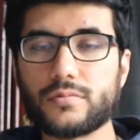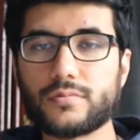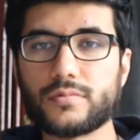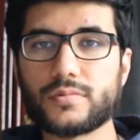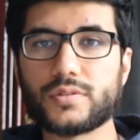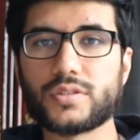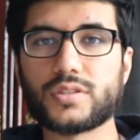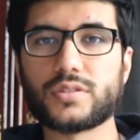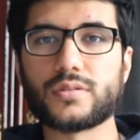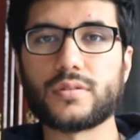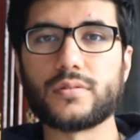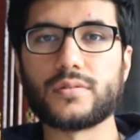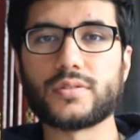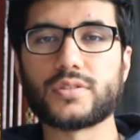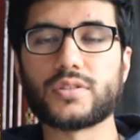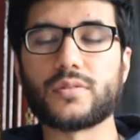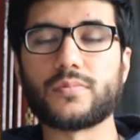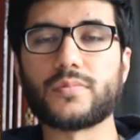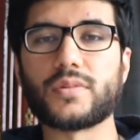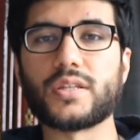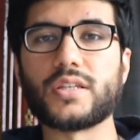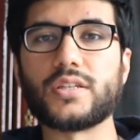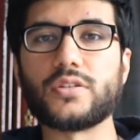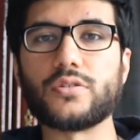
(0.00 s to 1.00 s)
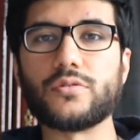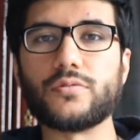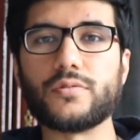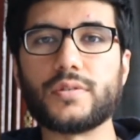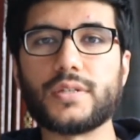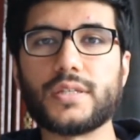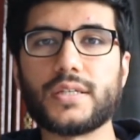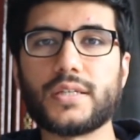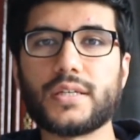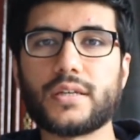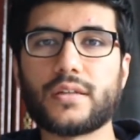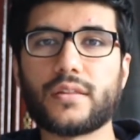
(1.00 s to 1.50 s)
something
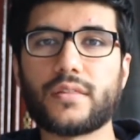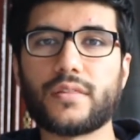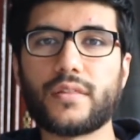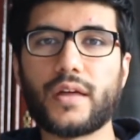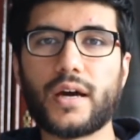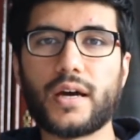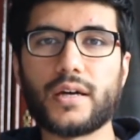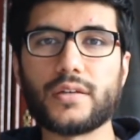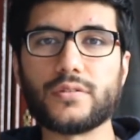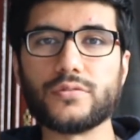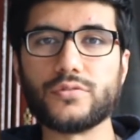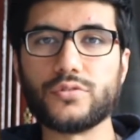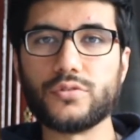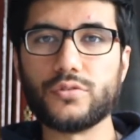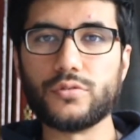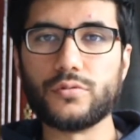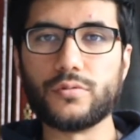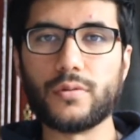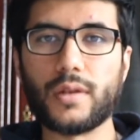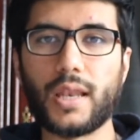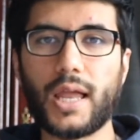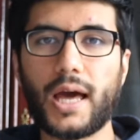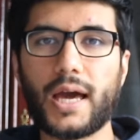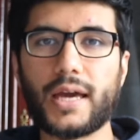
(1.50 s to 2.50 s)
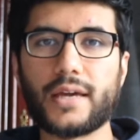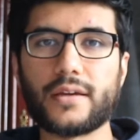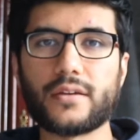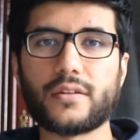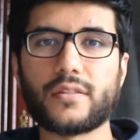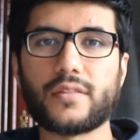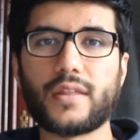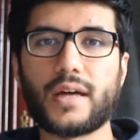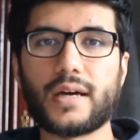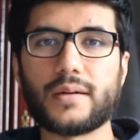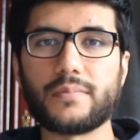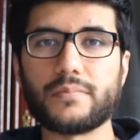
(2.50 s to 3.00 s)
unique that you like,
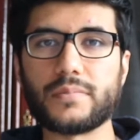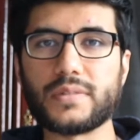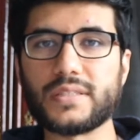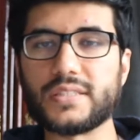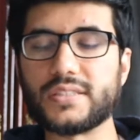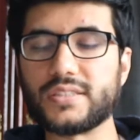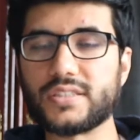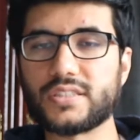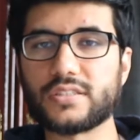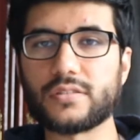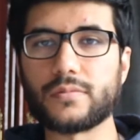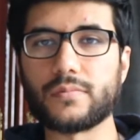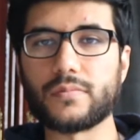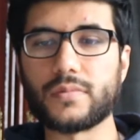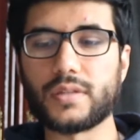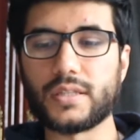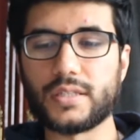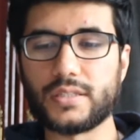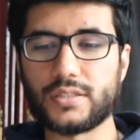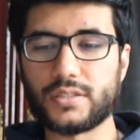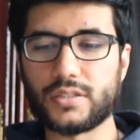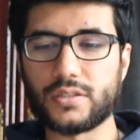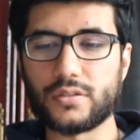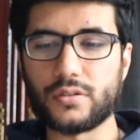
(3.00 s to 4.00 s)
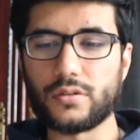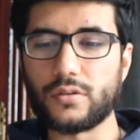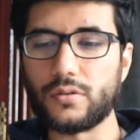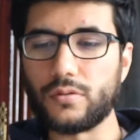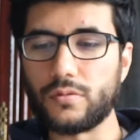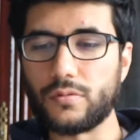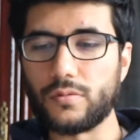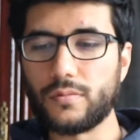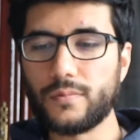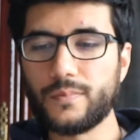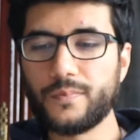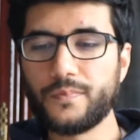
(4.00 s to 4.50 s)
that means something to you.